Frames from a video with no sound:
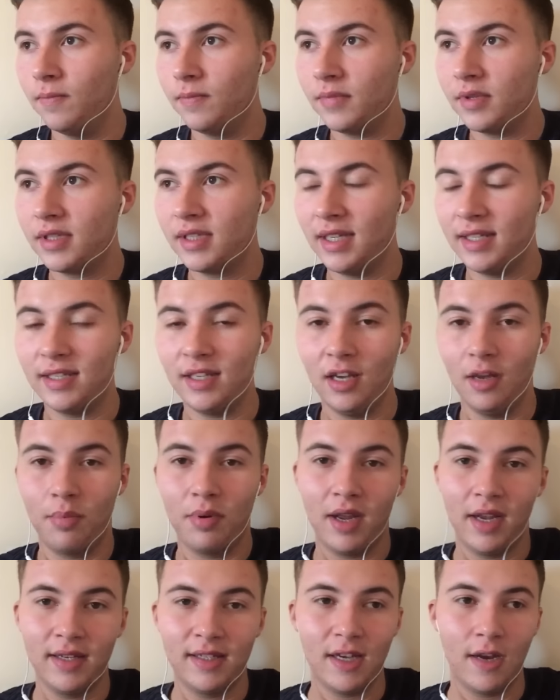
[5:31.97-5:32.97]
City are
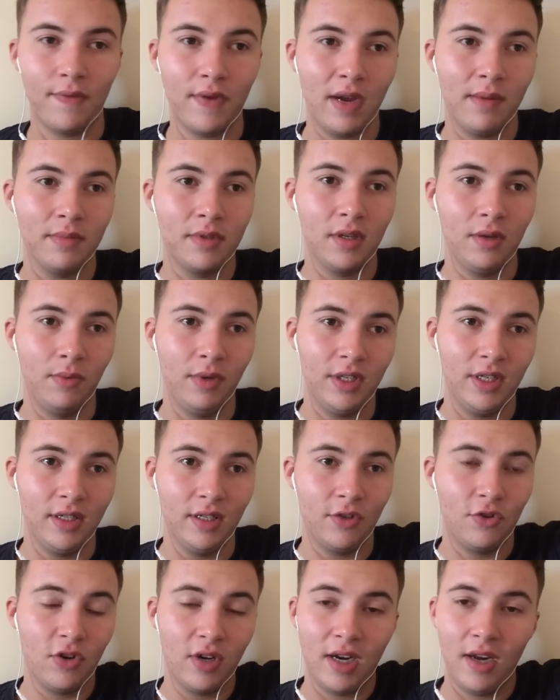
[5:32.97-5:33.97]
playing Southampton, which is
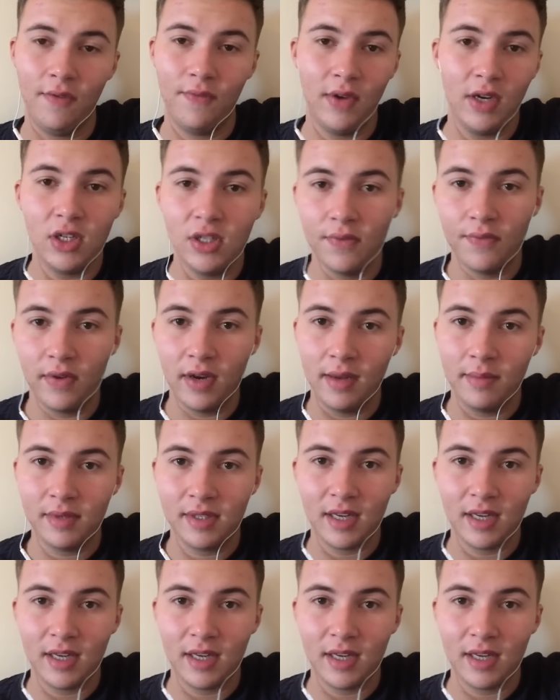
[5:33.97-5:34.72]
a tricky fixture for them.